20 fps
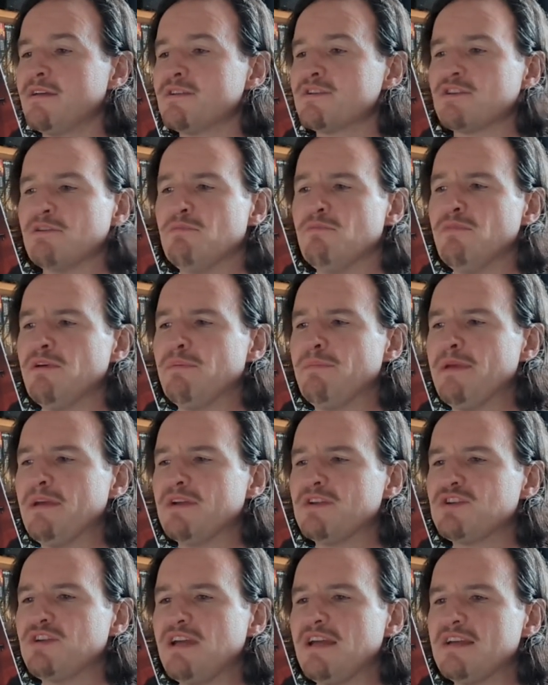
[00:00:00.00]
Some were
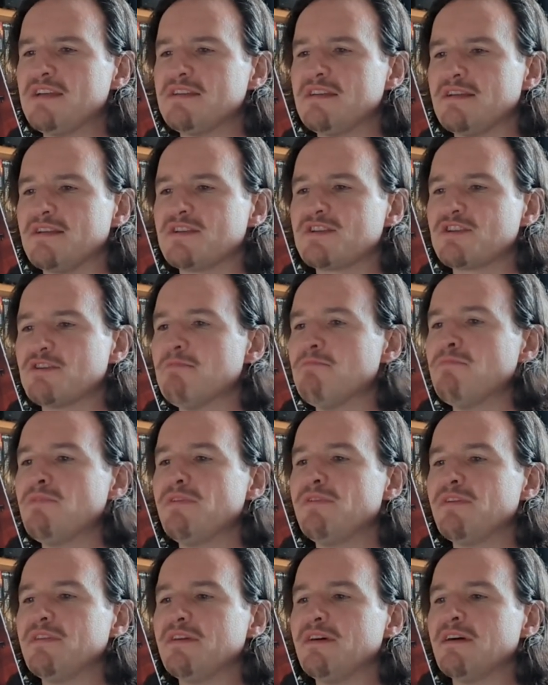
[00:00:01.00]
bare-chested, some
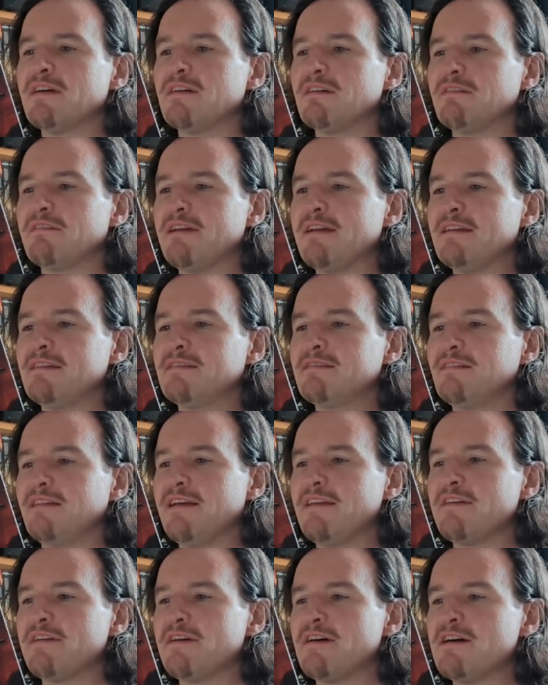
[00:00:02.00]
with the dark red
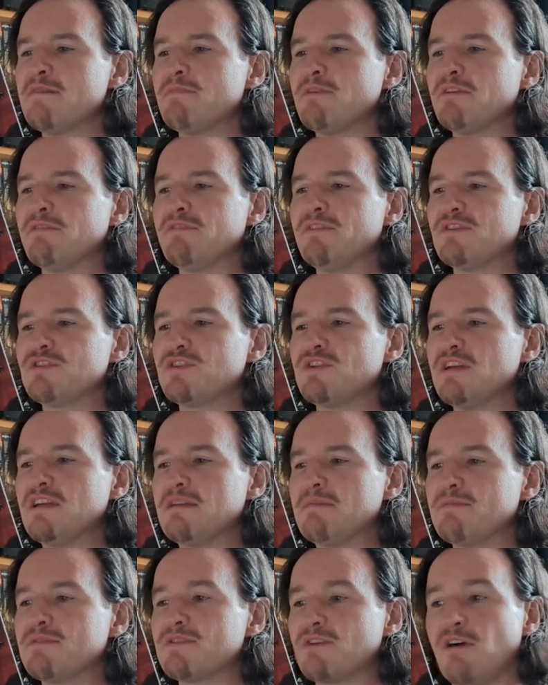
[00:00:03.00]
leather armour of the
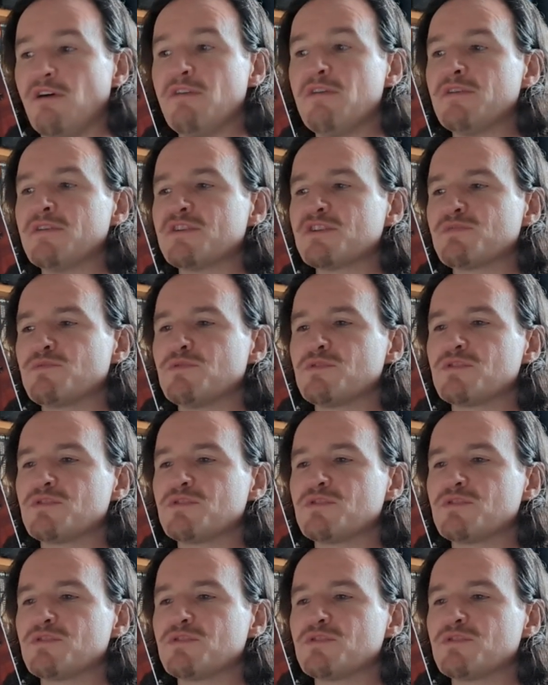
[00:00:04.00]
tribes, others